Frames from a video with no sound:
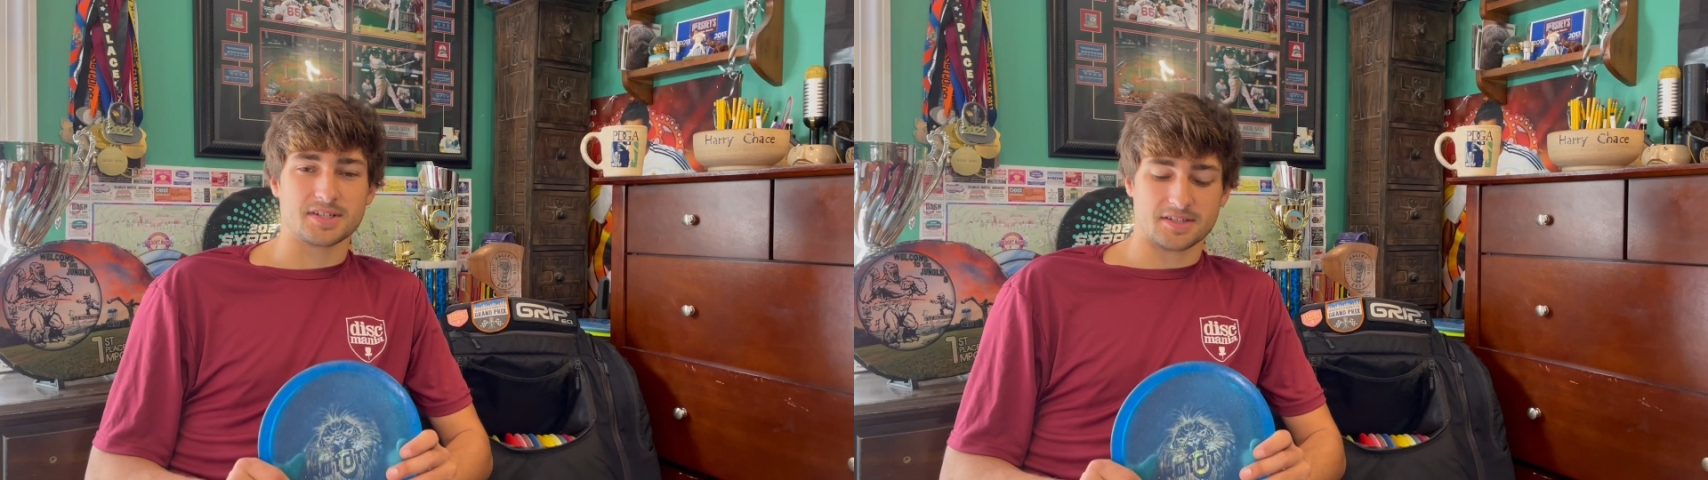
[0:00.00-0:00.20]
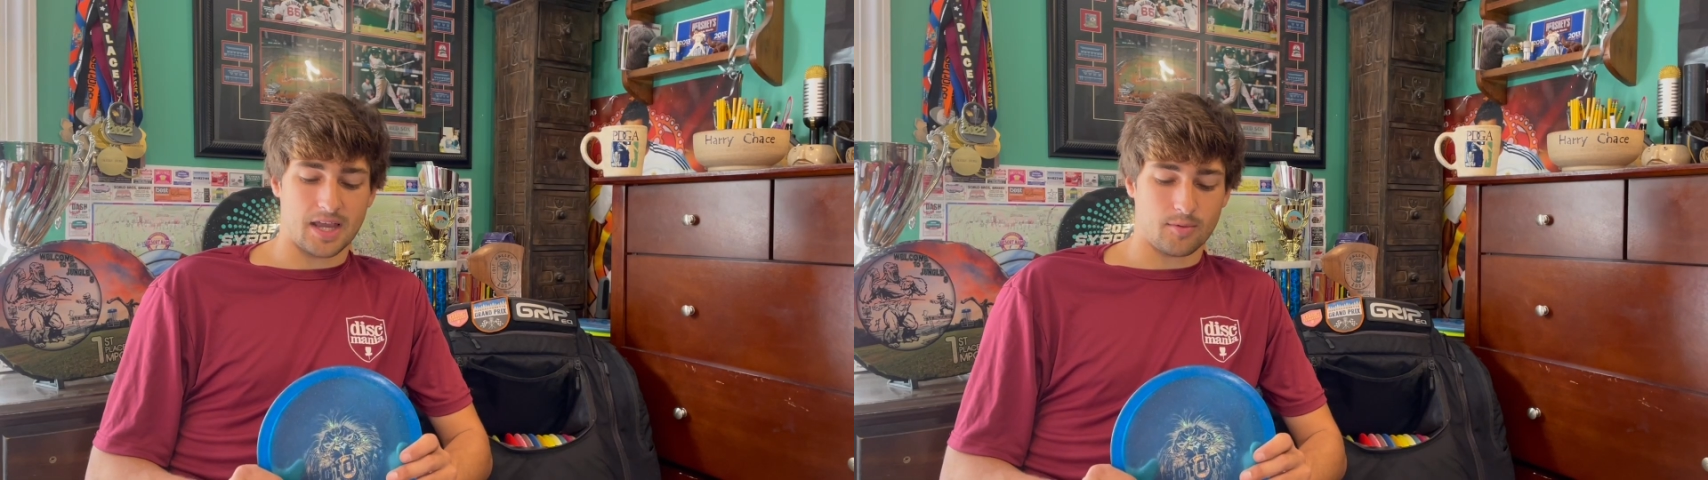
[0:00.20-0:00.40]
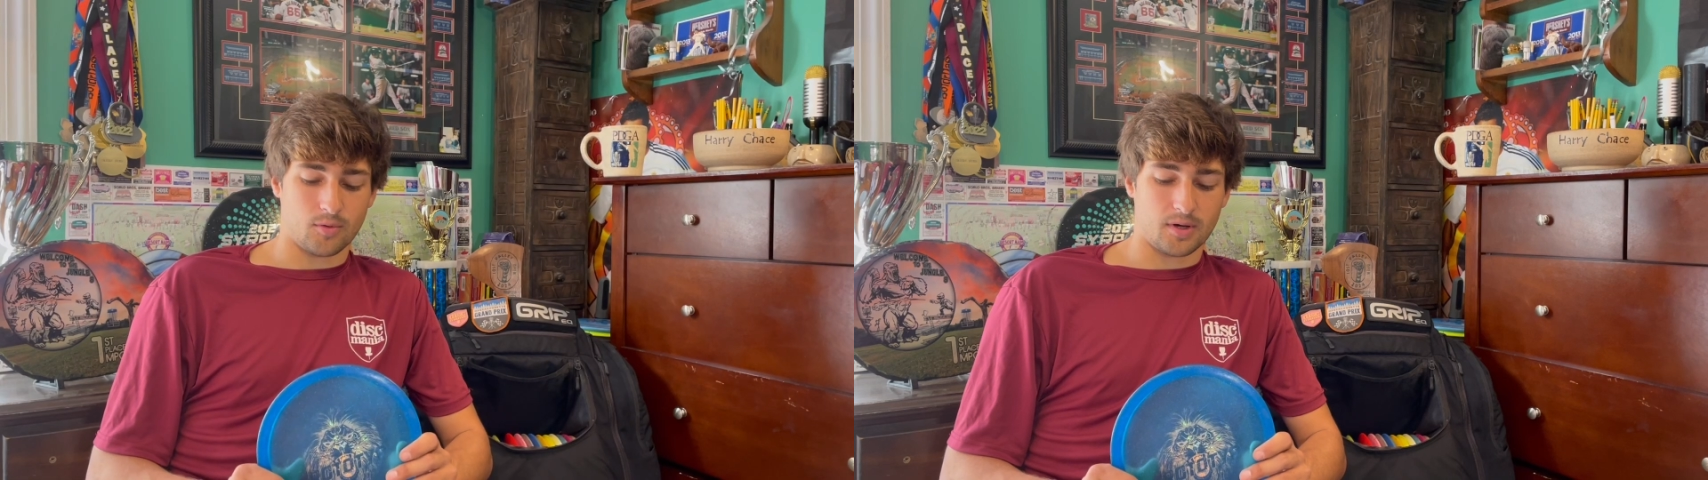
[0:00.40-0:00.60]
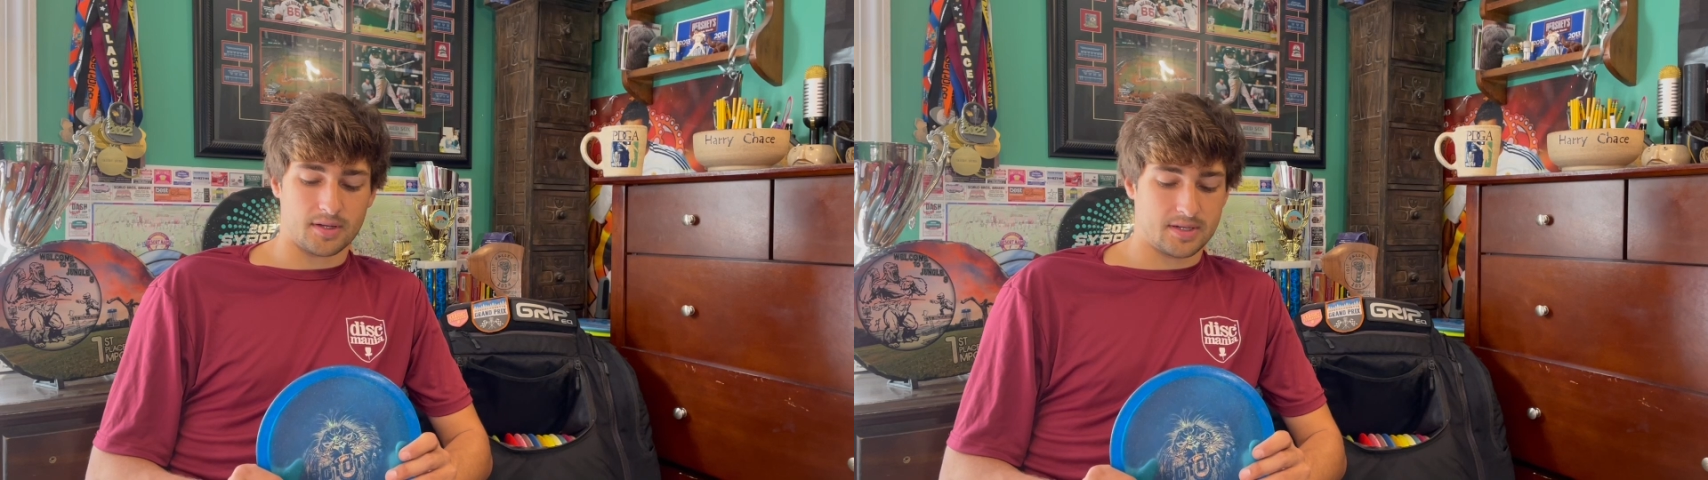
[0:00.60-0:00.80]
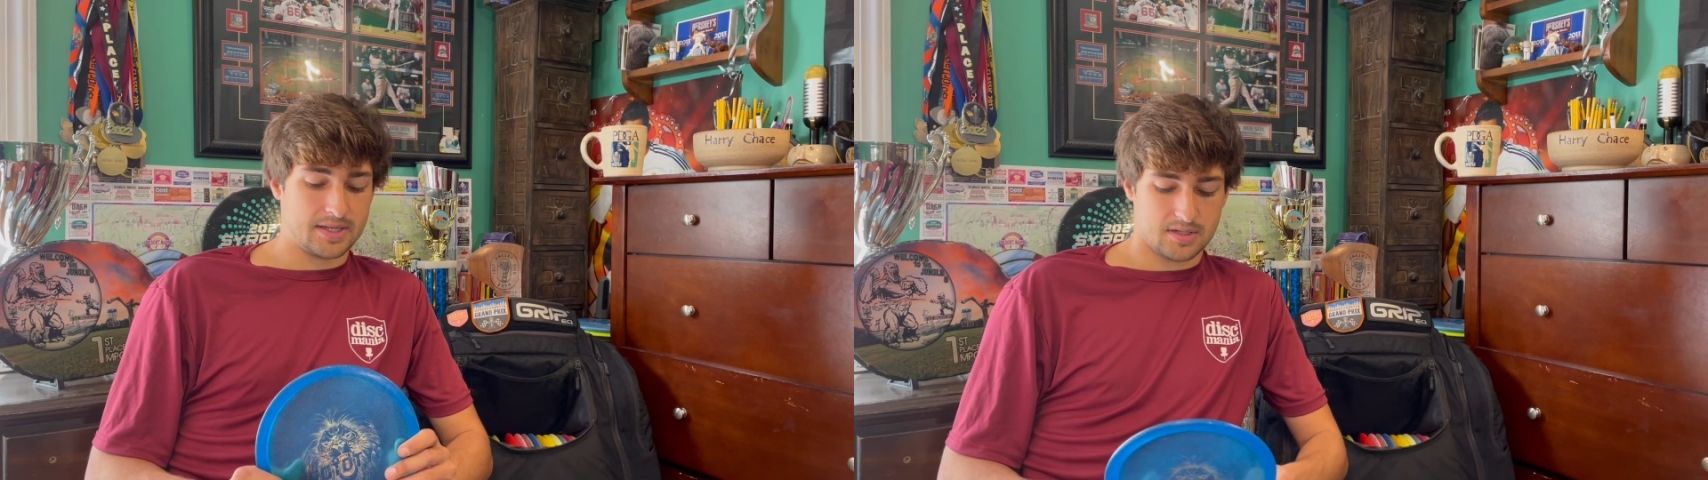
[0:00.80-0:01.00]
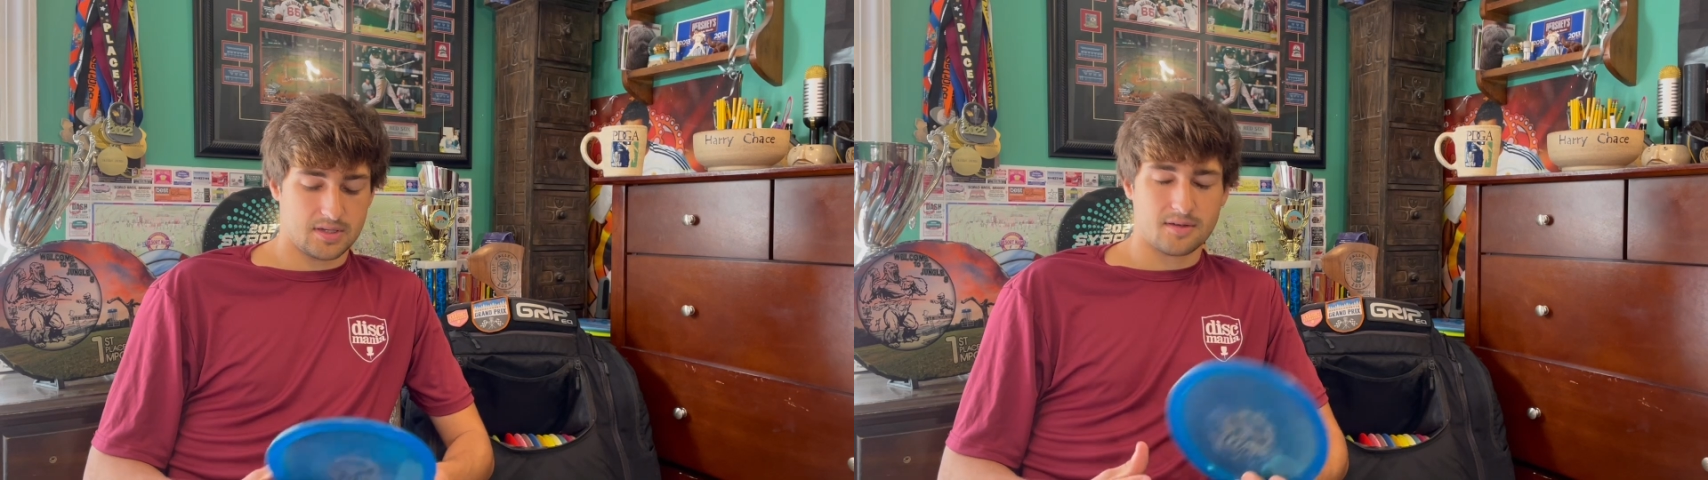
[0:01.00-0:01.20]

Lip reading: a stable one.